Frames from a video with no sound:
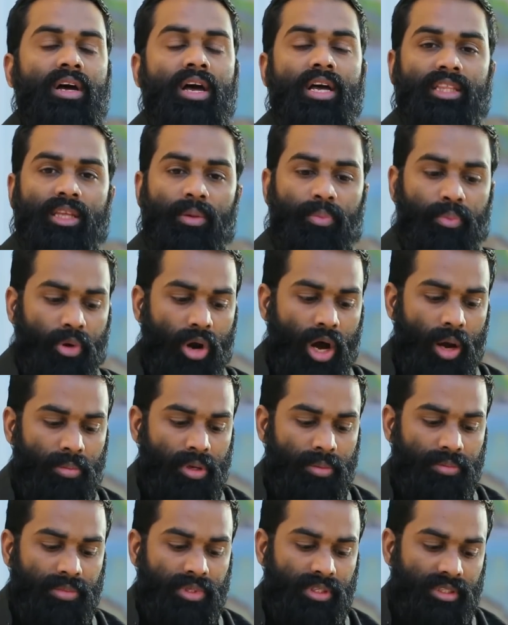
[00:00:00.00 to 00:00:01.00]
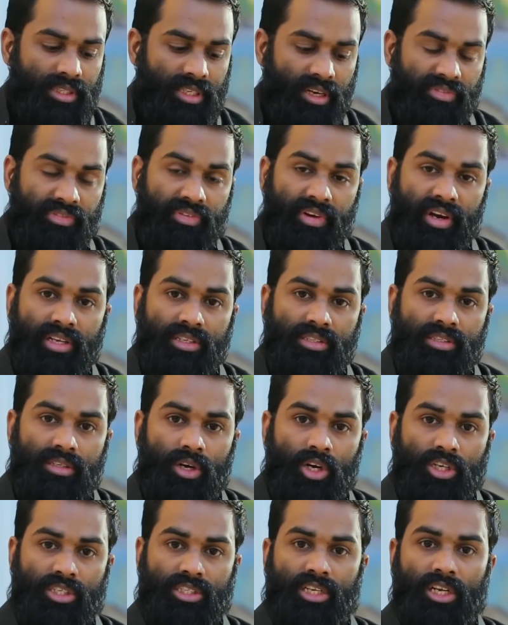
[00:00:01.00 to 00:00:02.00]
The problems and sufferings
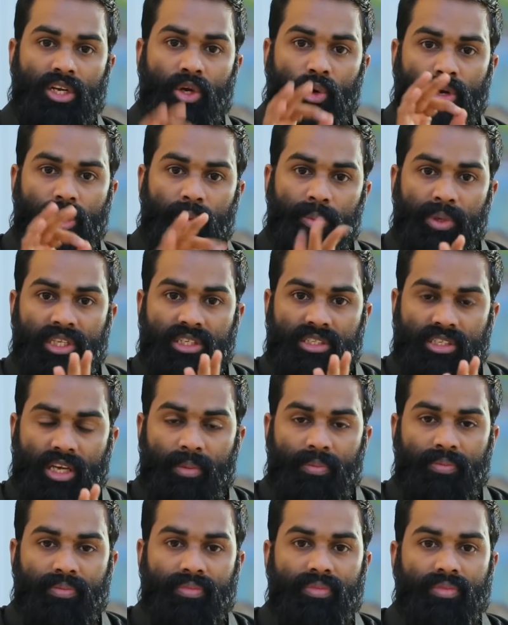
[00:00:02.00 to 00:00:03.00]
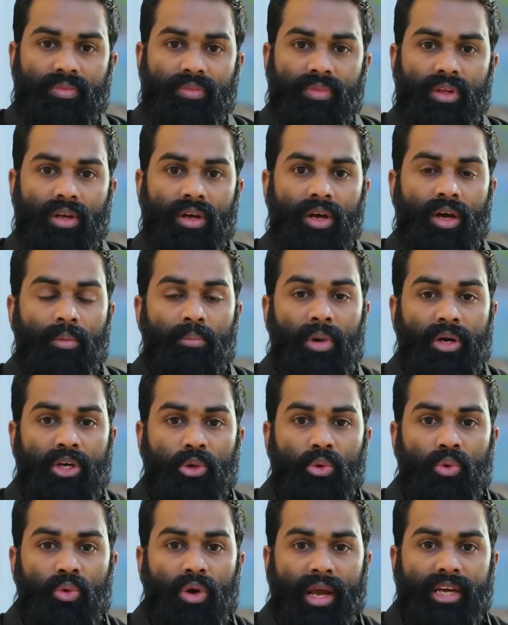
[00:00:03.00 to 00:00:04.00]
are still going to be the same. But
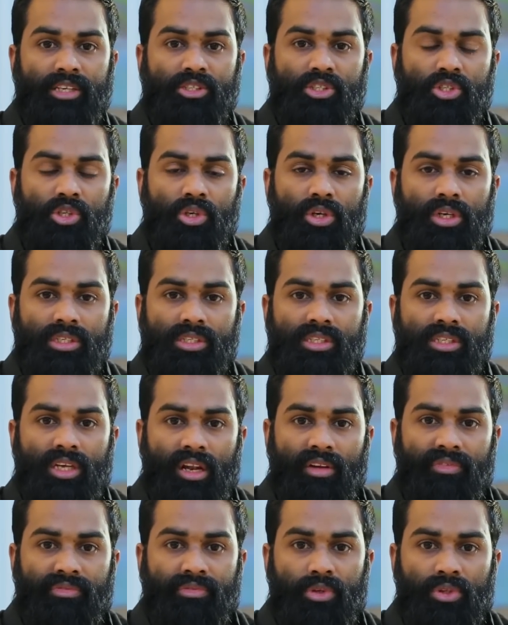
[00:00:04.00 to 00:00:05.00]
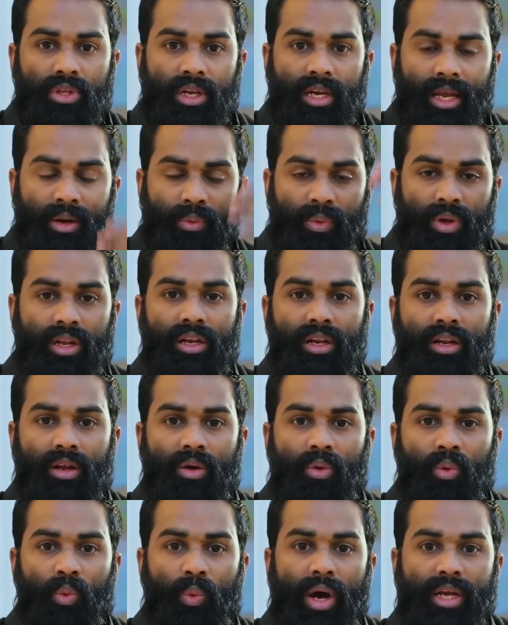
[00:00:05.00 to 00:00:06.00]
you raise yourself to the level
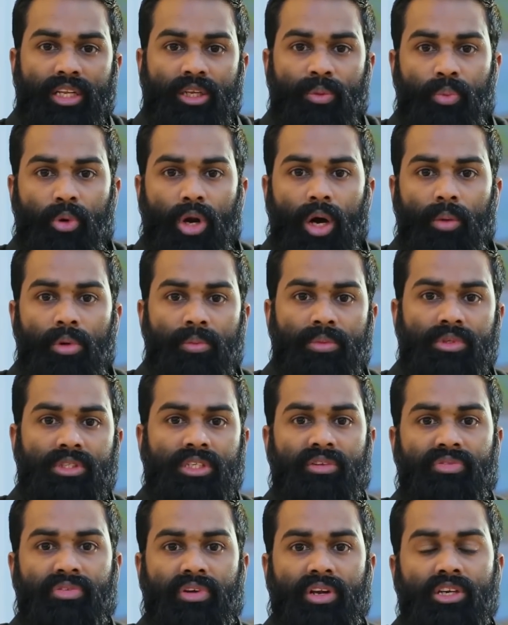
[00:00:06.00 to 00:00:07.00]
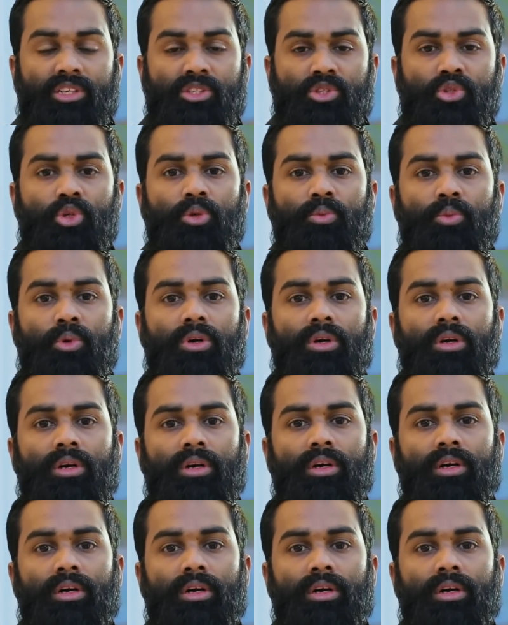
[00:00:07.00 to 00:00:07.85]
where the problem and suffering is no more